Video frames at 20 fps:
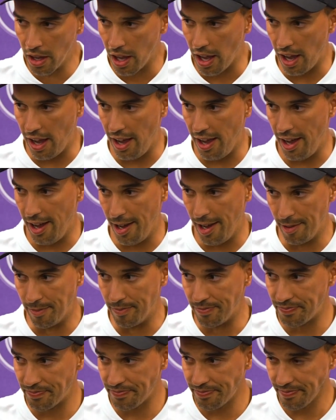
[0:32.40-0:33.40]

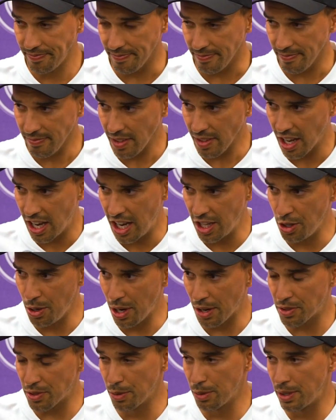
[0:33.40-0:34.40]
Um, and you
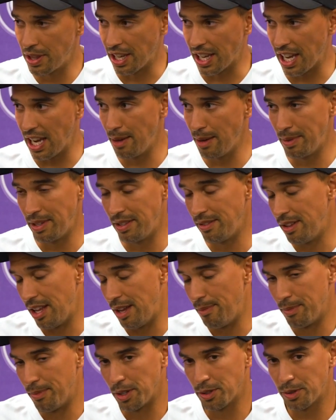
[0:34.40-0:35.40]
have to win the game in,
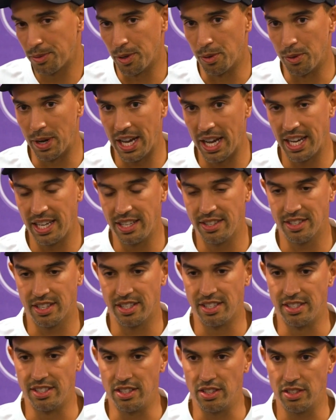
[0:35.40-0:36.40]
in multiple ways.
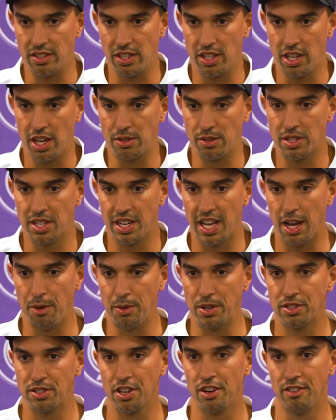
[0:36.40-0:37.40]
And you know, today
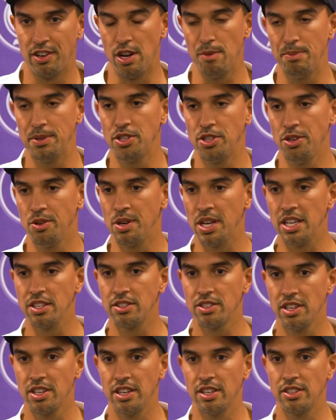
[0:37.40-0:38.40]
we saw an opportunity
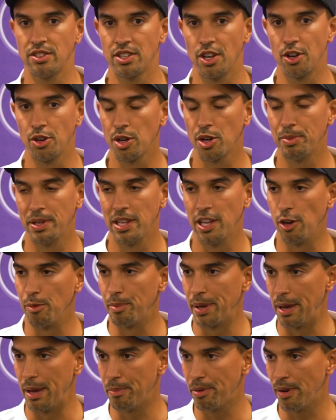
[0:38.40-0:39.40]
to soak up a little
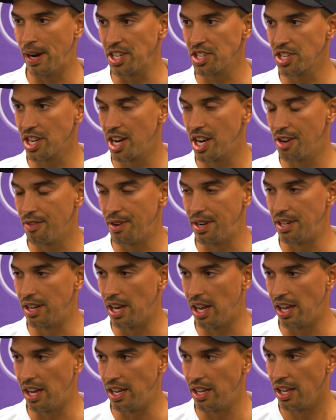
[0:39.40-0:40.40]
bit of pressure and
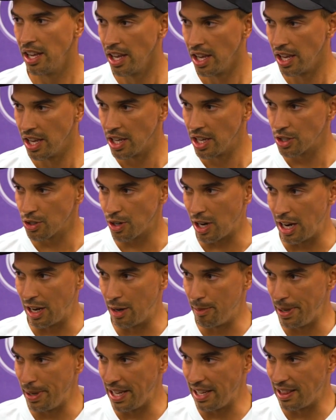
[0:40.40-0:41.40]
uh, trying
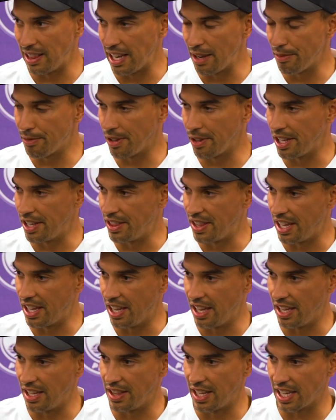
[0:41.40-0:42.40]
to be lethal in
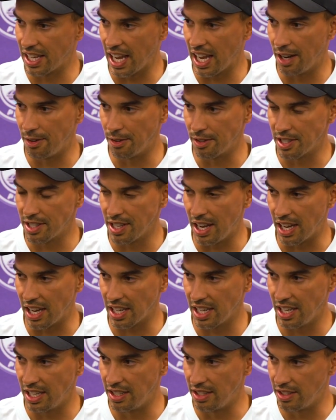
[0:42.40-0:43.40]
the the counter
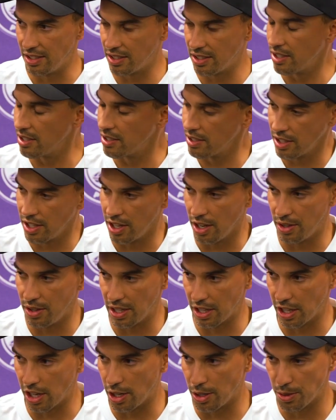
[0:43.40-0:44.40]
attack. And you know,
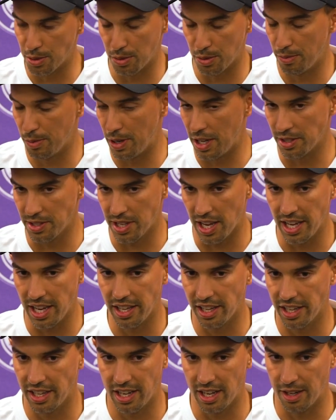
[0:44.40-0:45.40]
the goals were well
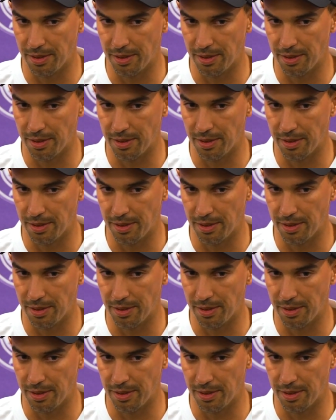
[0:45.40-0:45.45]
taken.